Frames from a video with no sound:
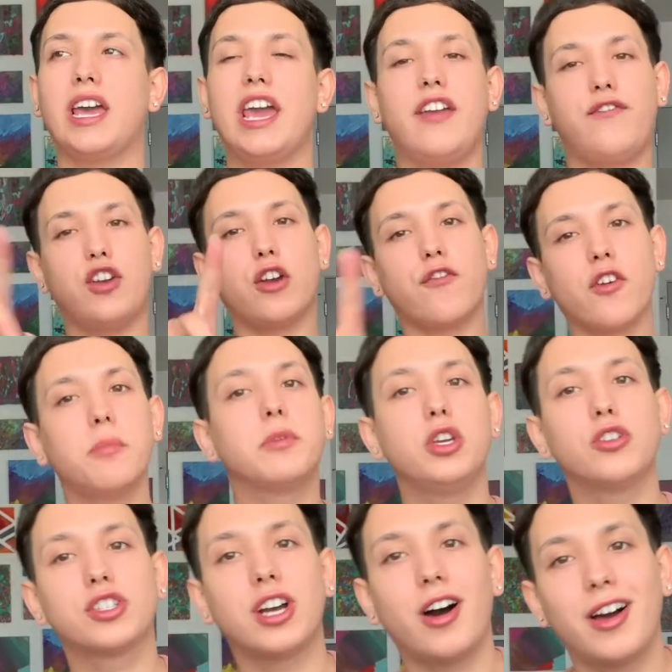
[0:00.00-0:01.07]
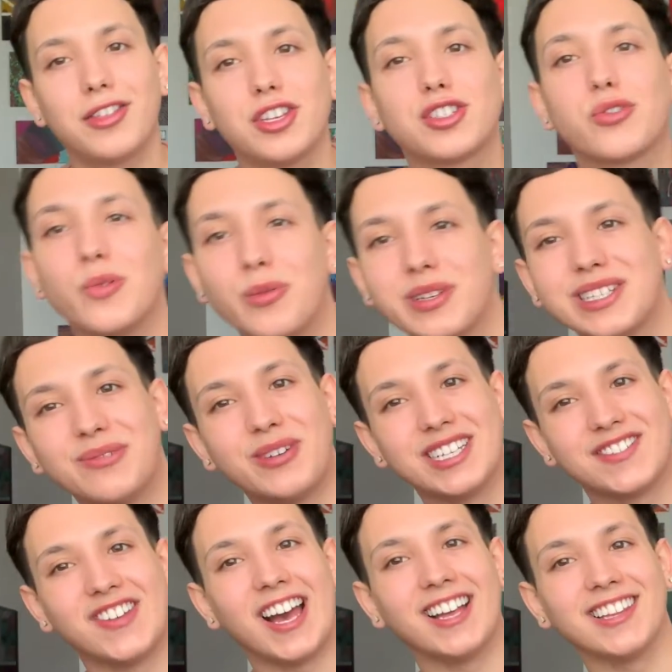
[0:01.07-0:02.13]
if you're from Utah, the school was in
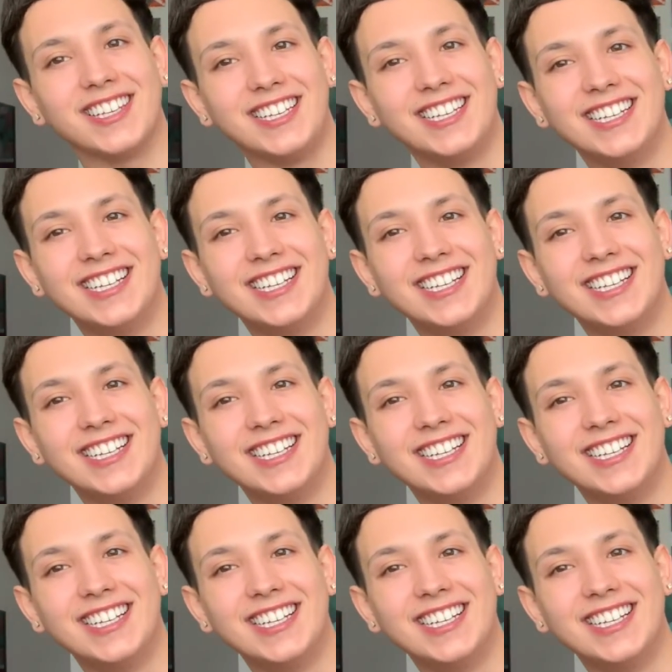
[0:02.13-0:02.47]
West Valley.